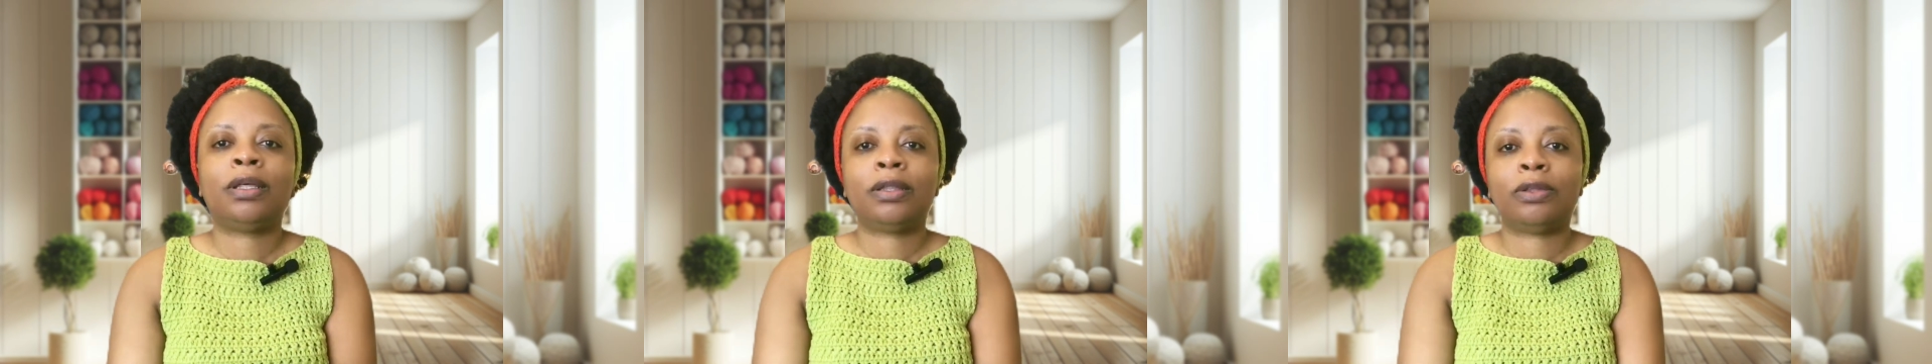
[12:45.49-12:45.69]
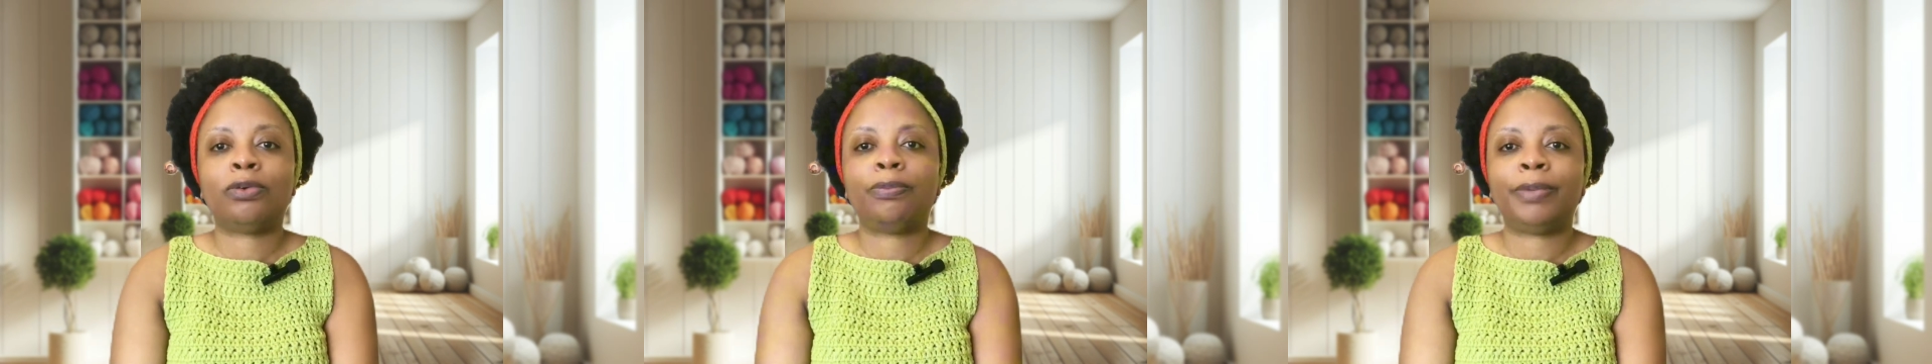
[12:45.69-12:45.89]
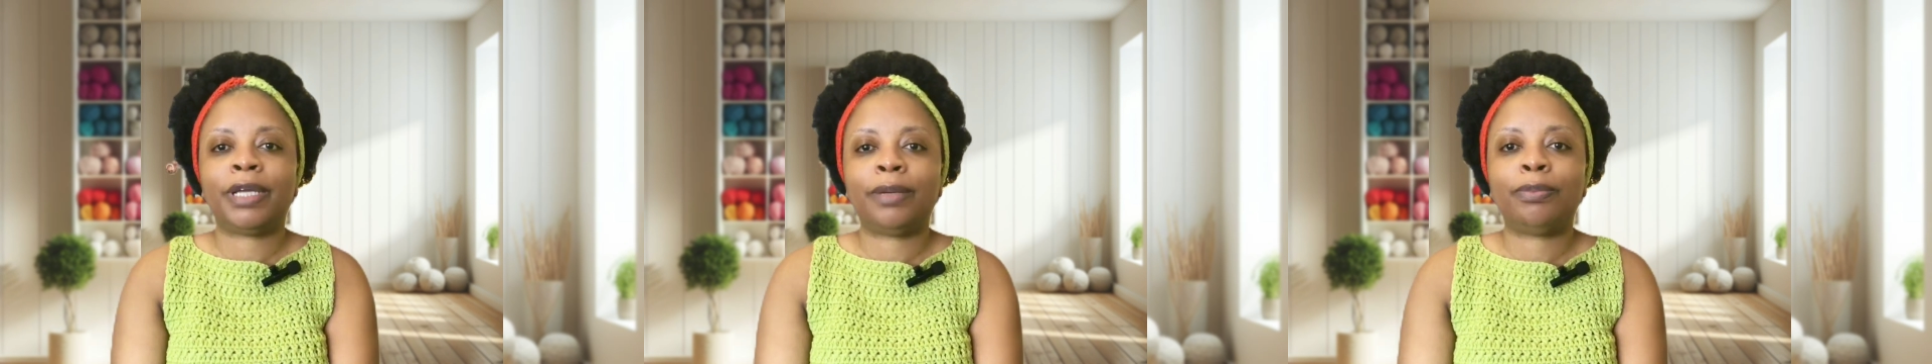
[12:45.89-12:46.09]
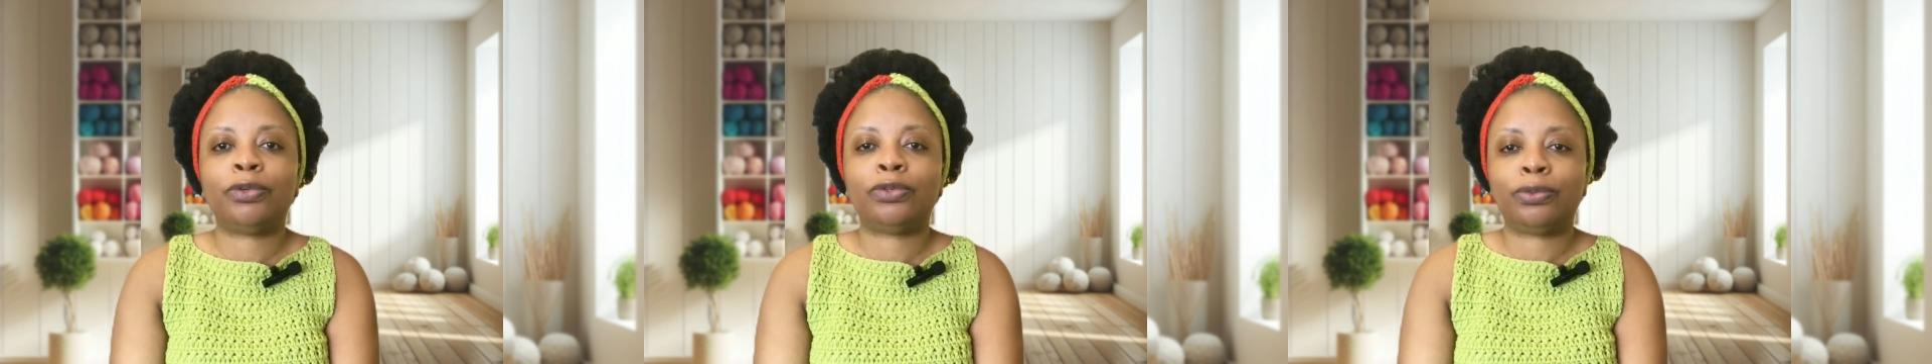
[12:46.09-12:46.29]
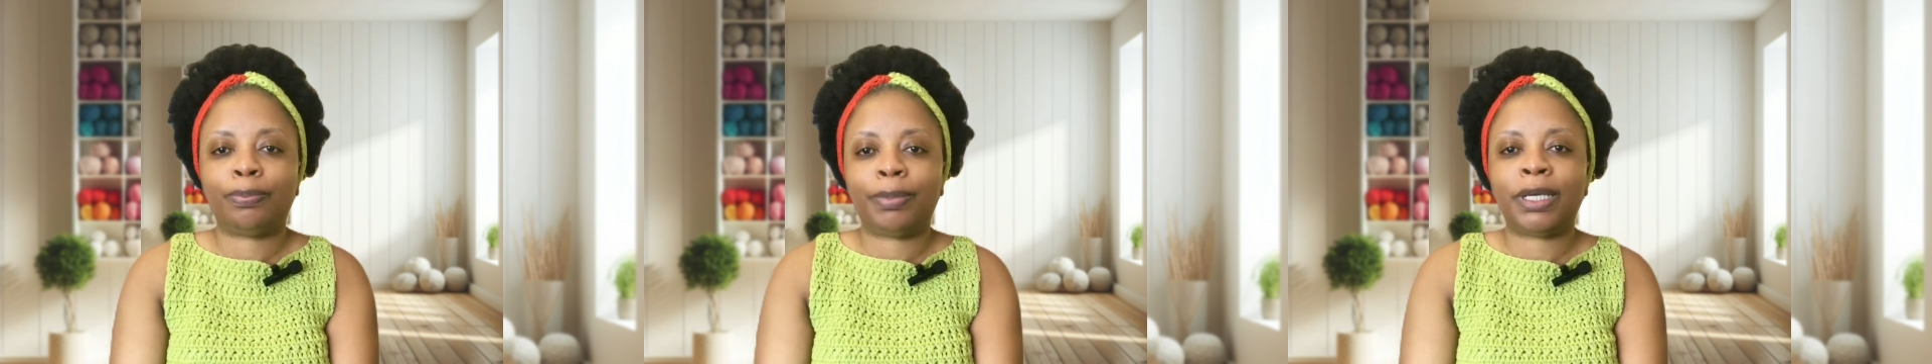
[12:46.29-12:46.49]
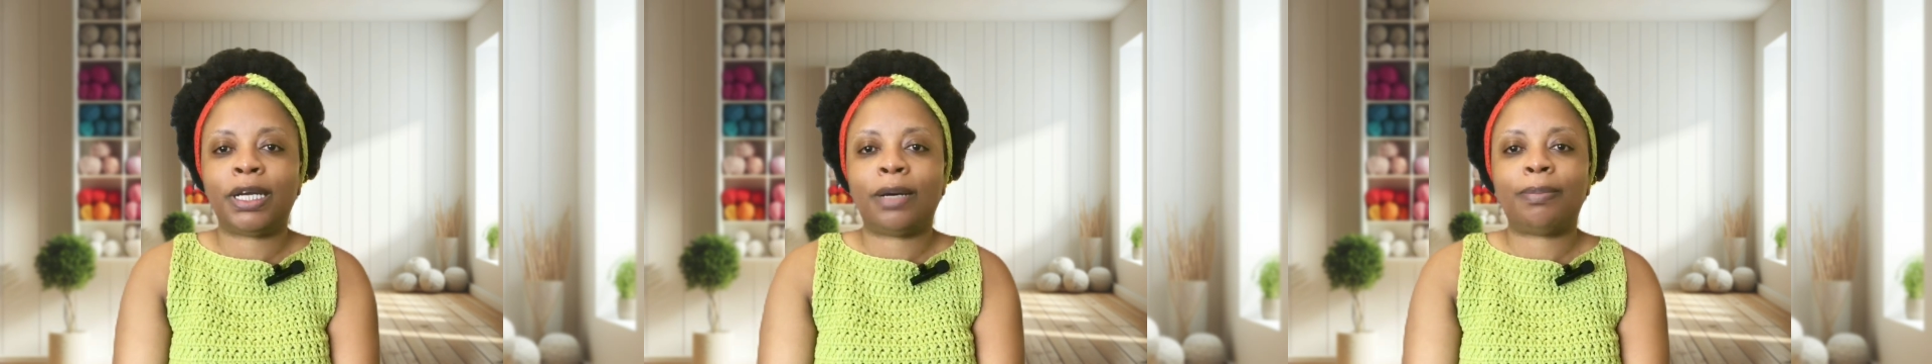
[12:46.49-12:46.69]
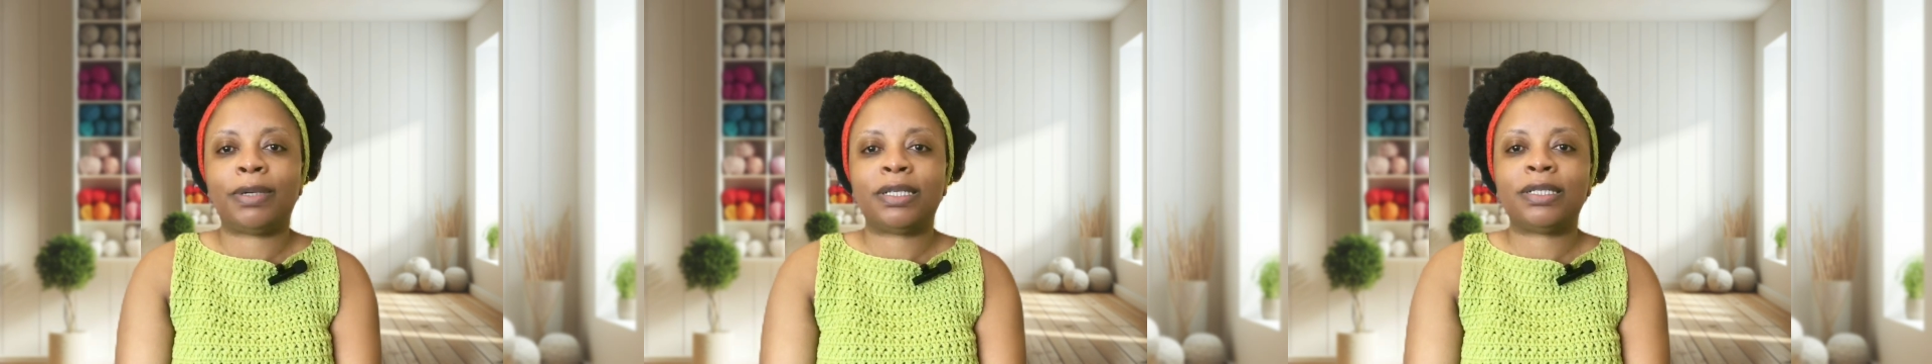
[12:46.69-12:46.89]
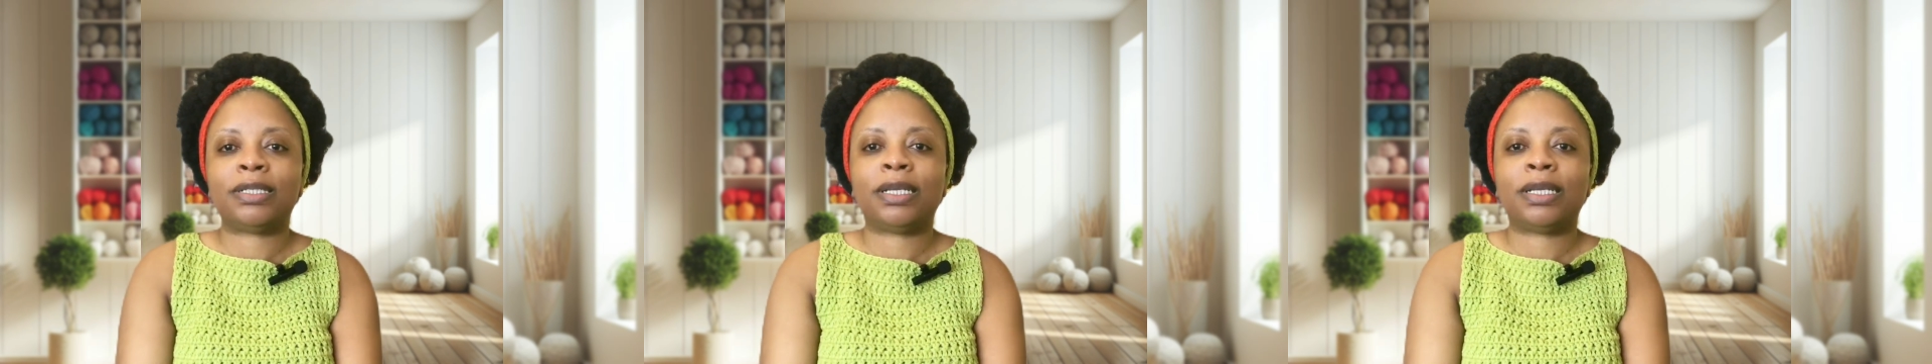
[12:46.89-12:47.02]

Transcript: they'll be able to pick up and